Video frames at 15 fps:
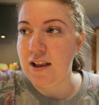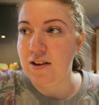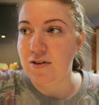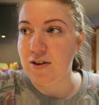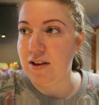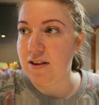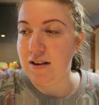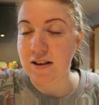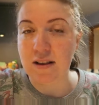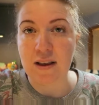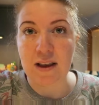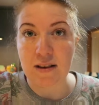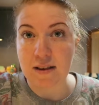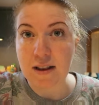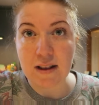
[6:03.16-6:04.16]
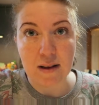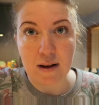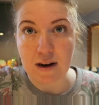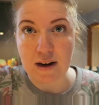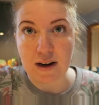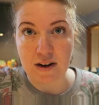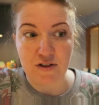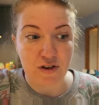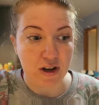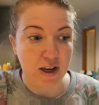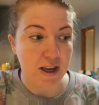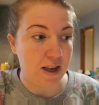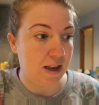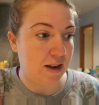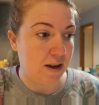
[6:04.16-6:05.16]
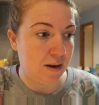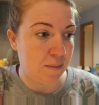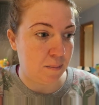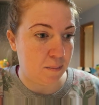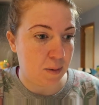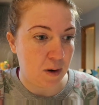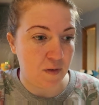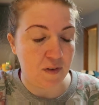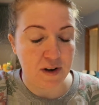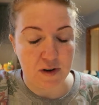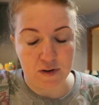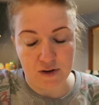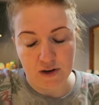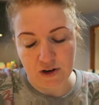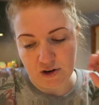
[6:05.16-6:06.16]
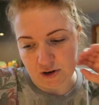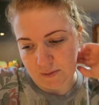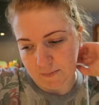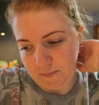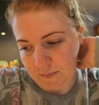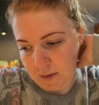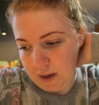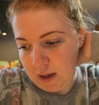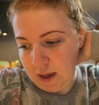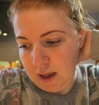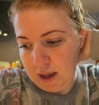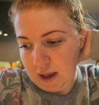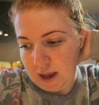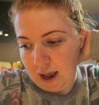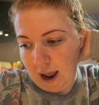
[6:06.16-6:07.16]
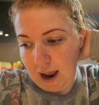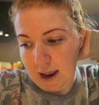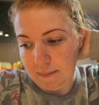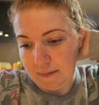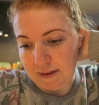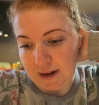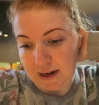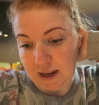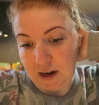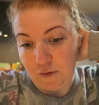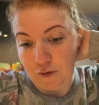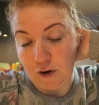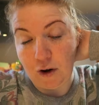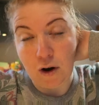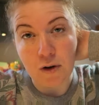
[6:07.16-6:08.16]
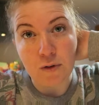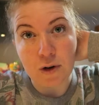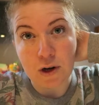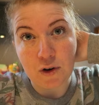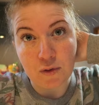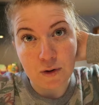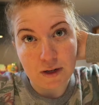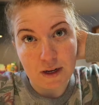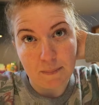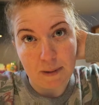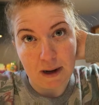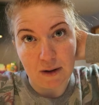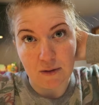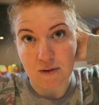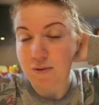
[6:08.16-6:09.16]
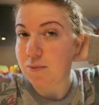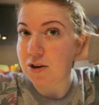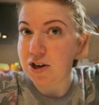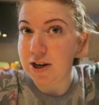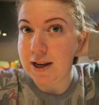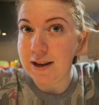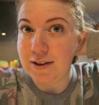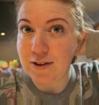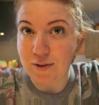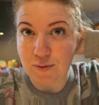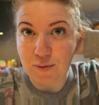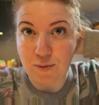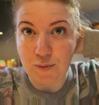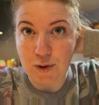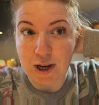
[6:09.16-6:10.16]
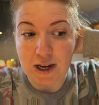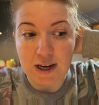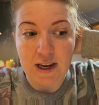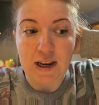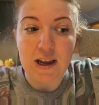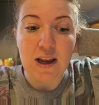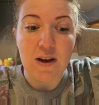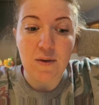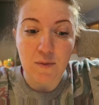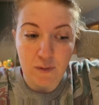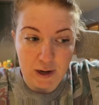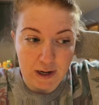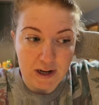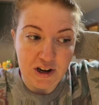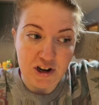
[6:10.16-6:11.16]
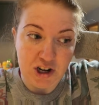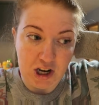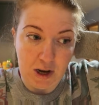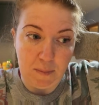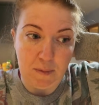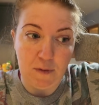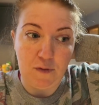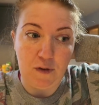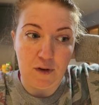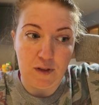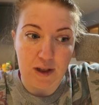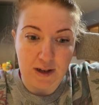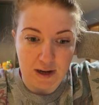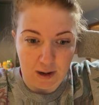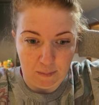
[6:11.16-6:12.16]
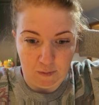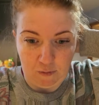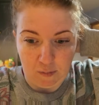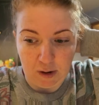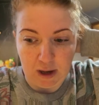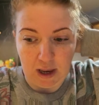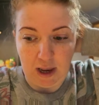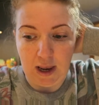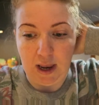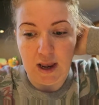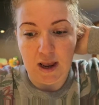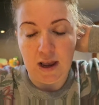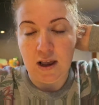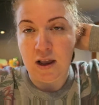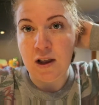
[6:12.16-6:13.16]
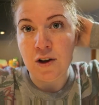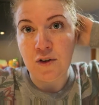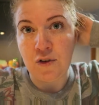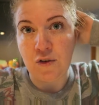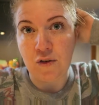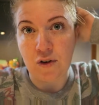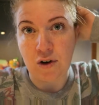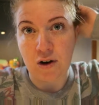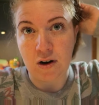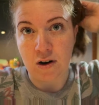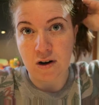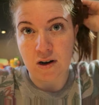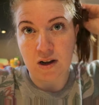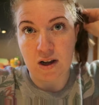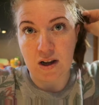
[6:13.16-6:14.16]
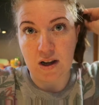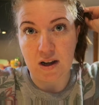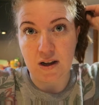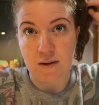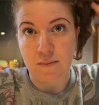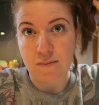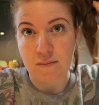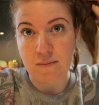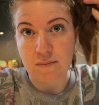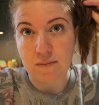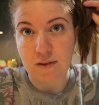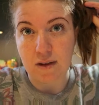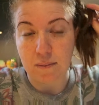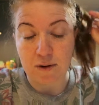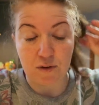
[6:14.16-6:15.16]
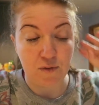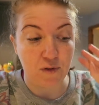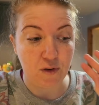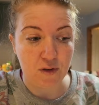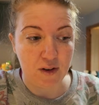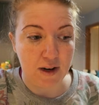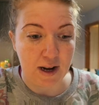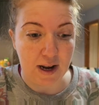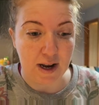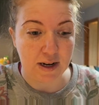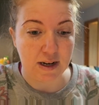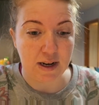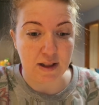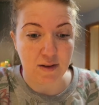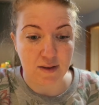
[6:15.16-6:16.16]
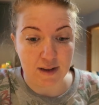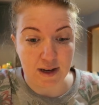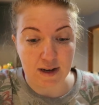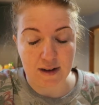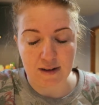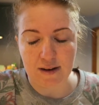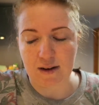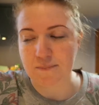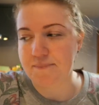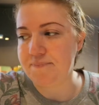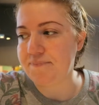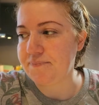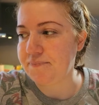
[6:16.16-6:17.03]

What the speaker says: So it's in literally perfect condition. I am selling it for £120, which is really, really cheap for that type of buggy, for the amount of use it had and the state it's in.